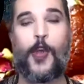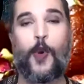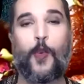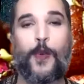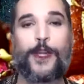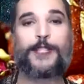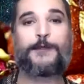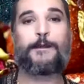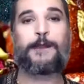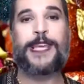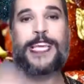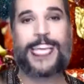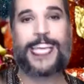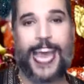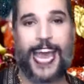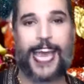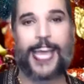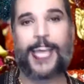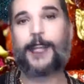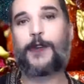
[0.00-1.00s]
which
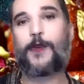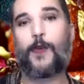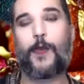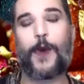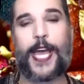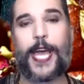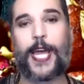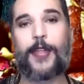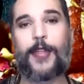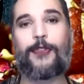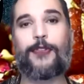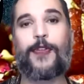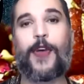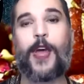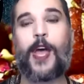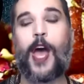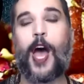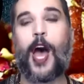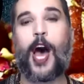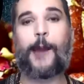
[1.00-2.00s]
began with
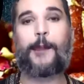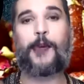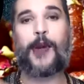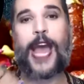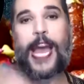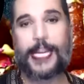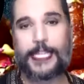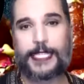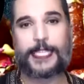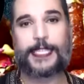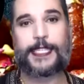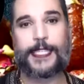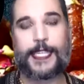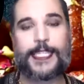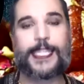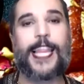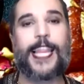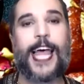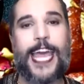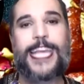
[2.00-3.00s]
a practice
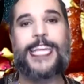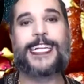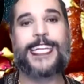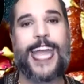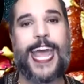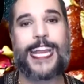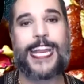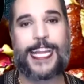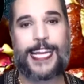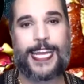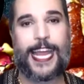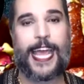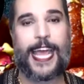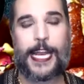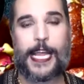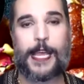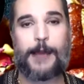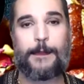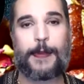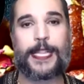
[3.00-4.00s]
that's like neti neti,